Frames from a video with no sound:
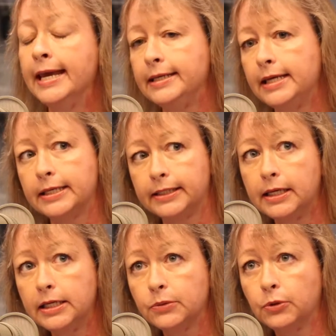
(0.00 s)
Yes, it
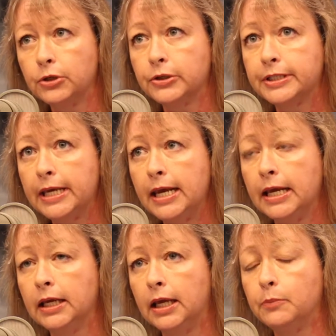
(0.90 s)
is. What you're
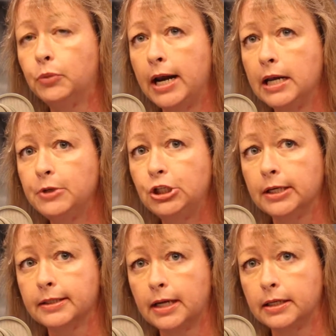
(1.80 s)
seeing in brain imaging
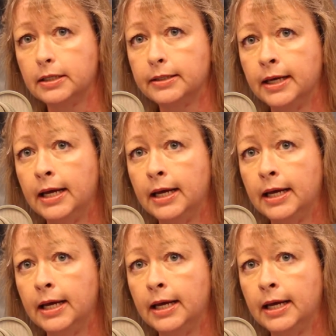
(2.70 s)
studies